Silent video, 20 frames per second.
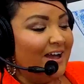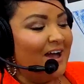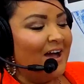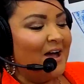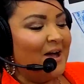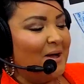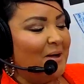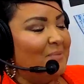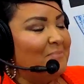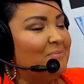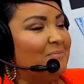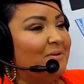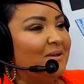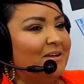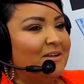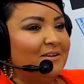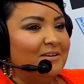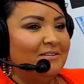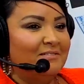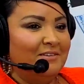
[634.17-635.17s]
Um,
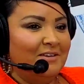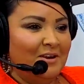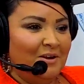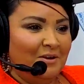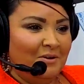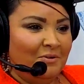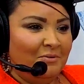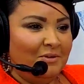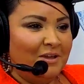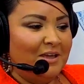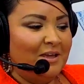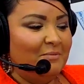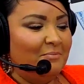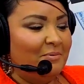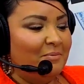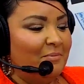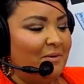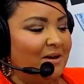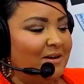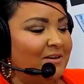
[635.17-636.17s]
keep
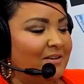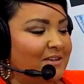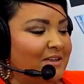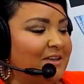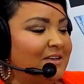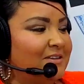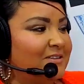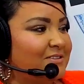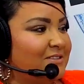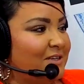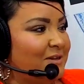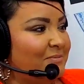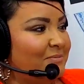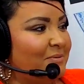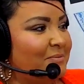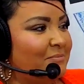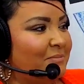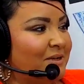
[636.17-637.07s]
them on a leash, keep them